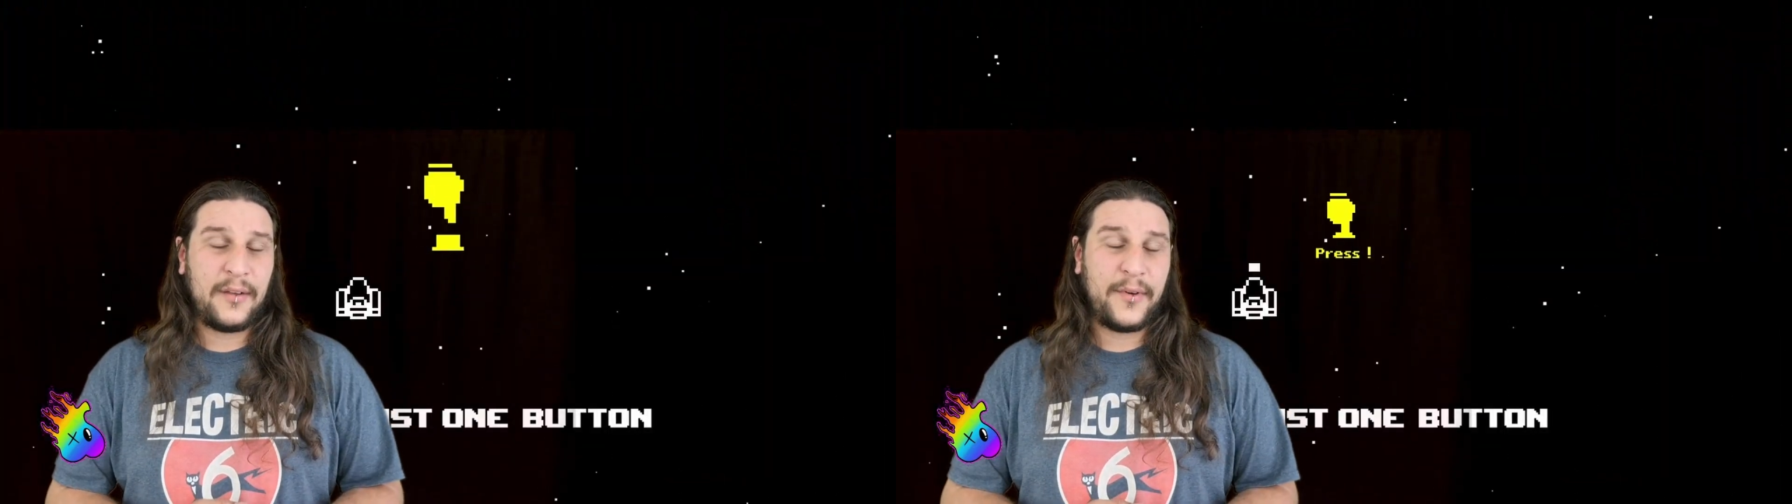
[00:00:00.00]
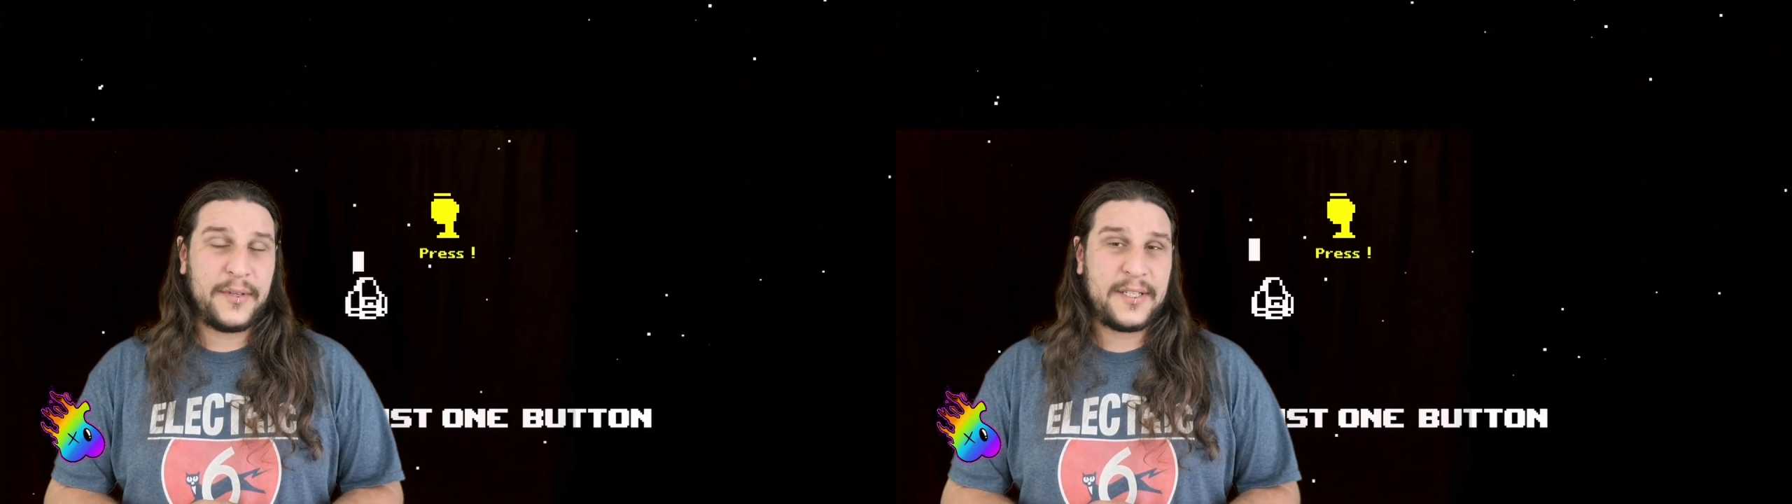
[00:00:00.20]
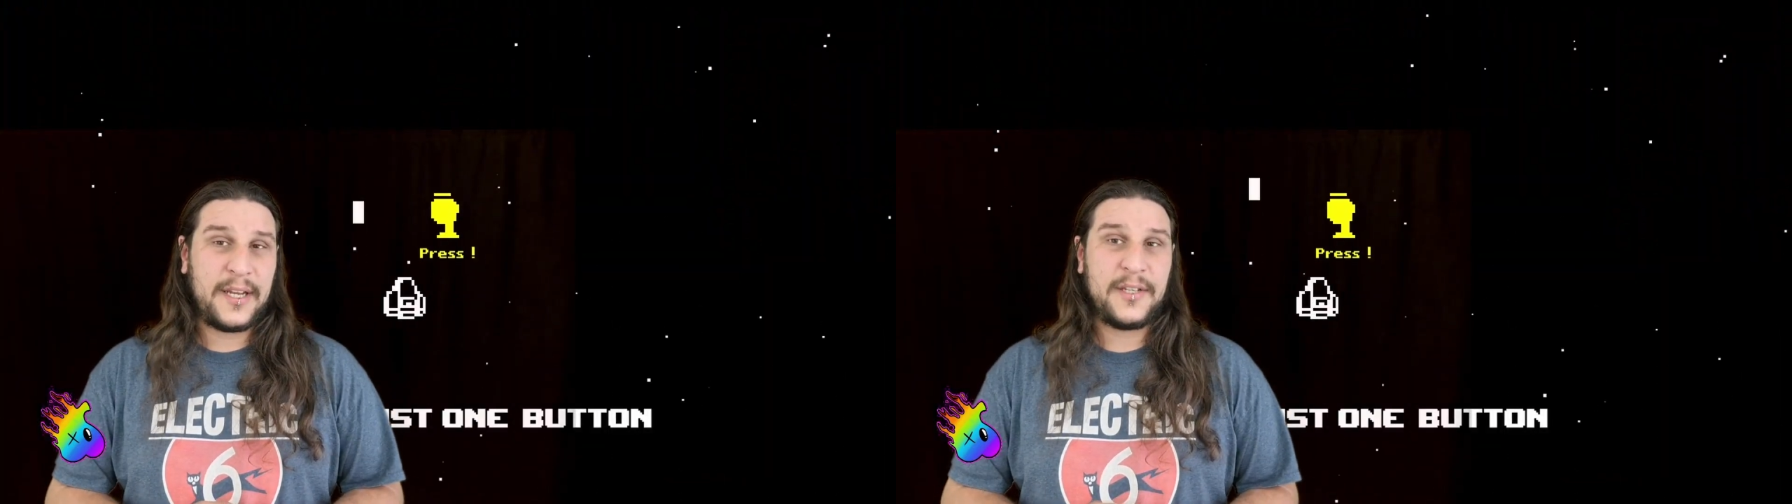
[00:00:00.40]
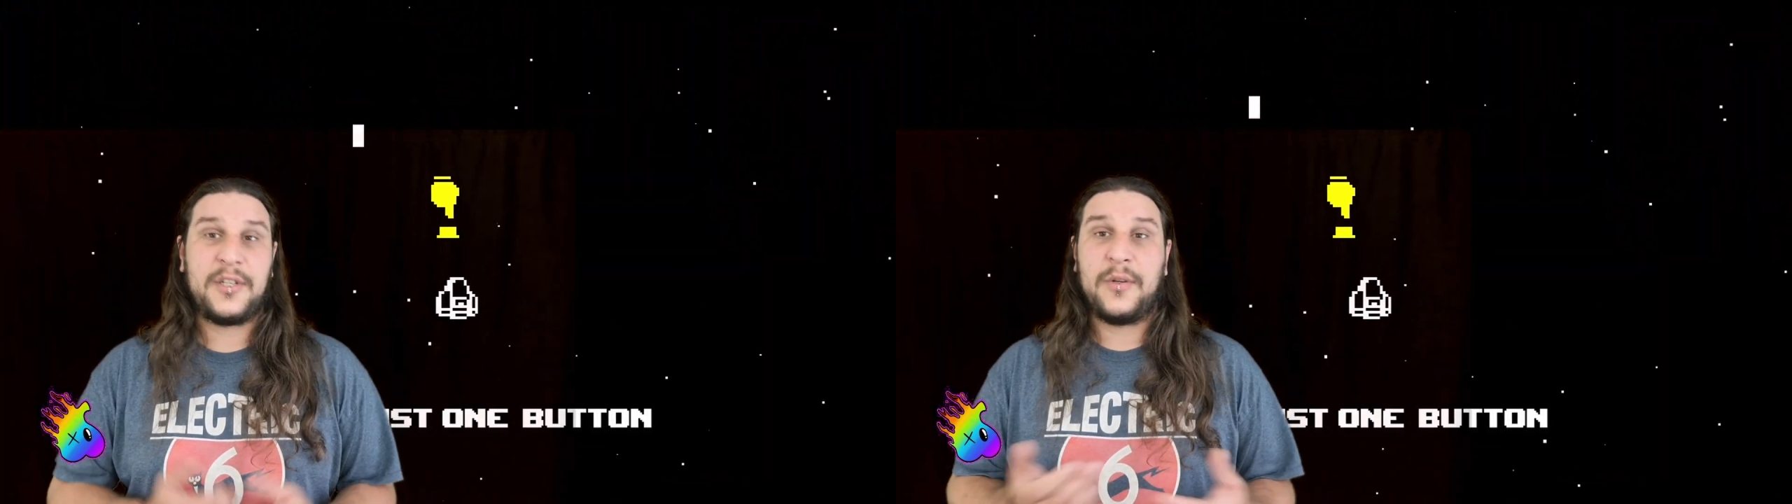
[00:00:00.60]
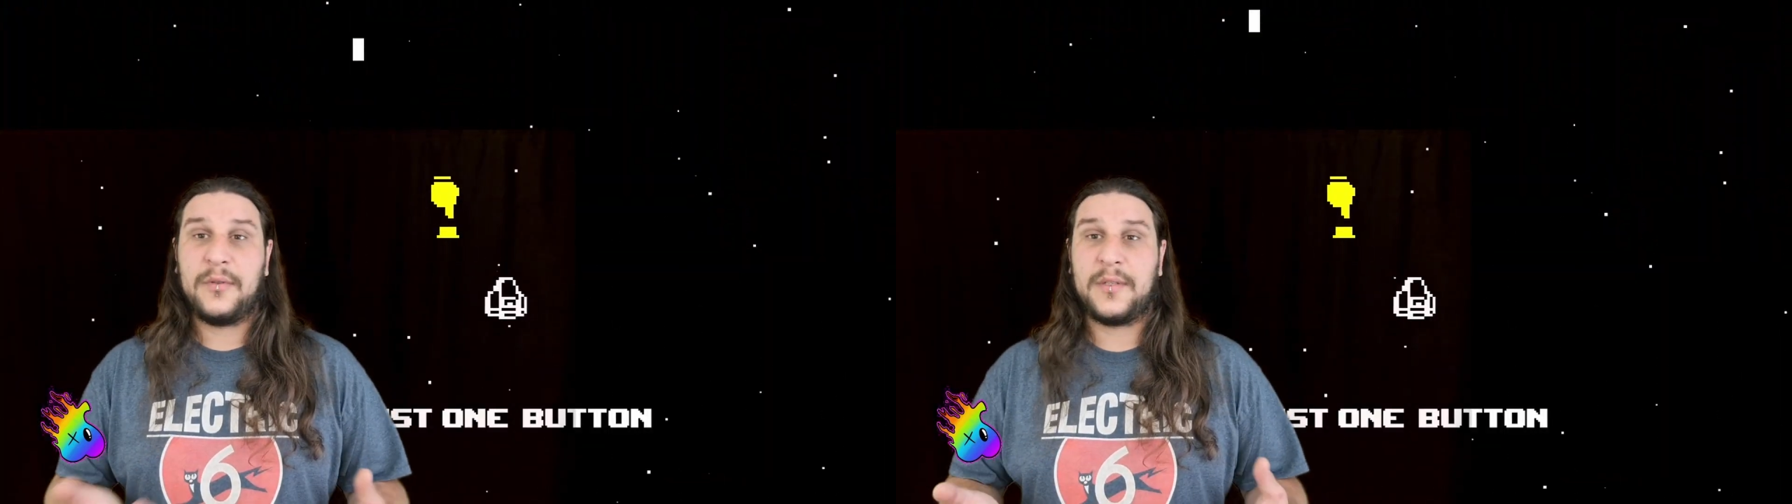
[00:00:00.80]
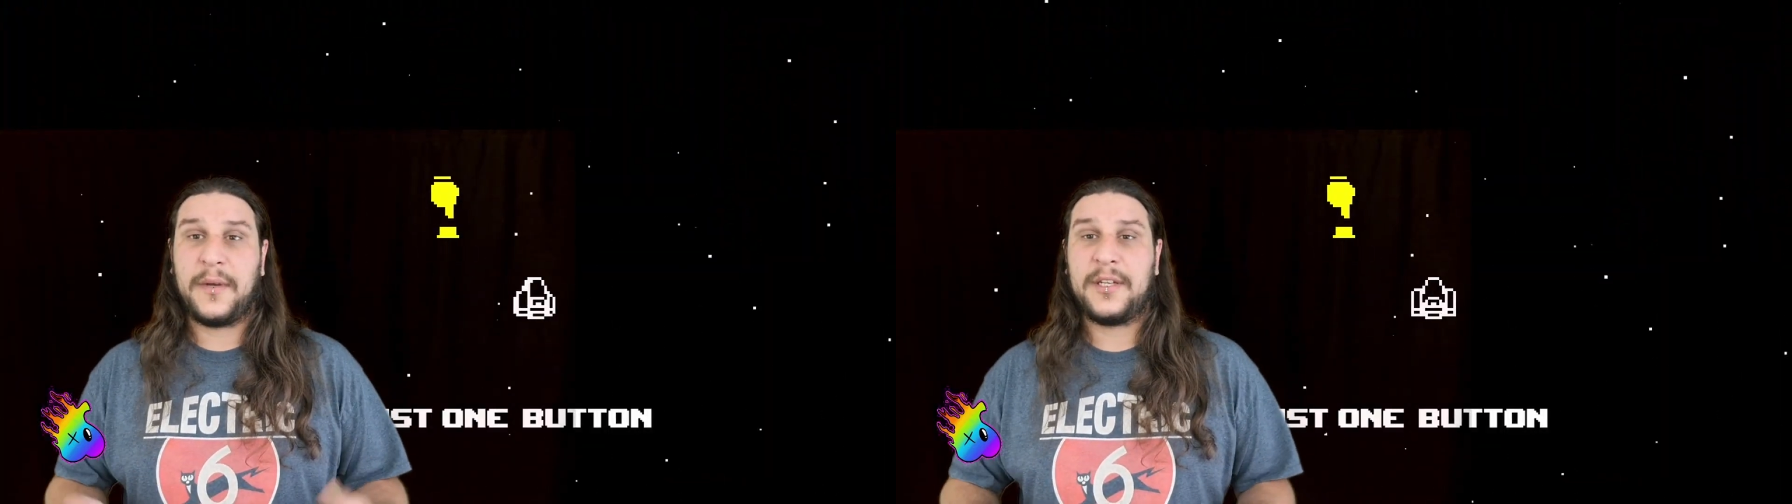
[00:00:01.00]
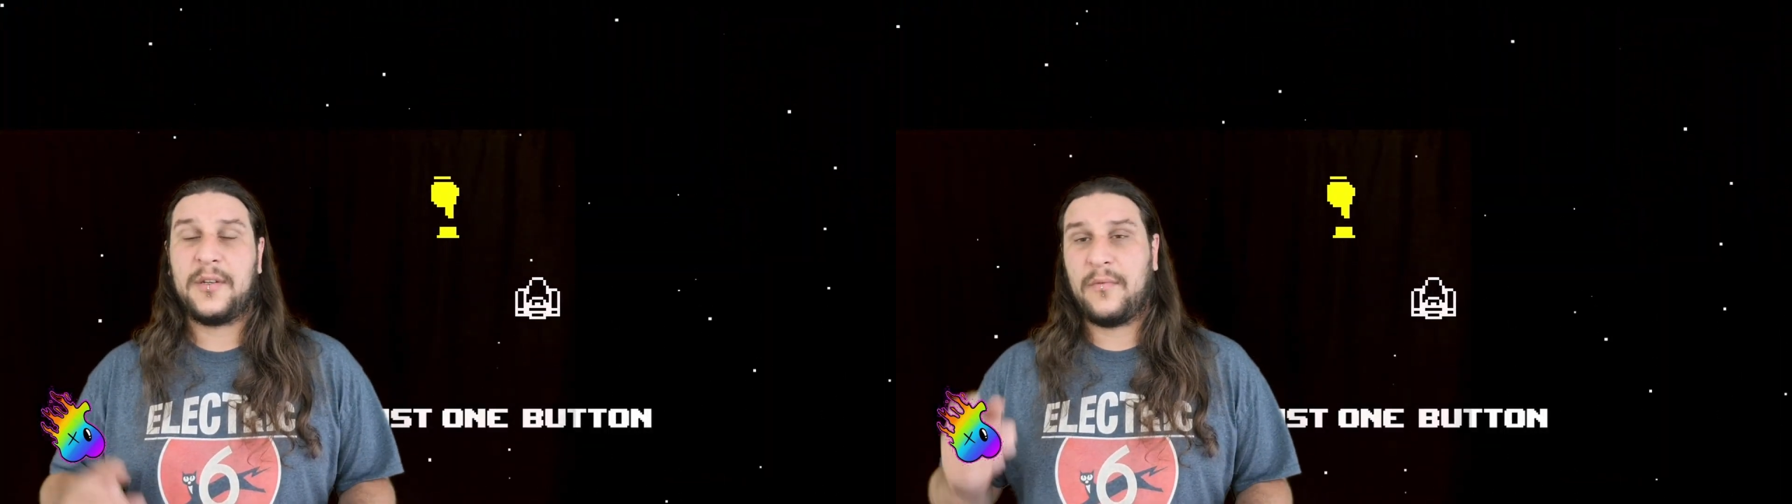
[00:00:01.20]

Campbell has done is Shoot and Switch,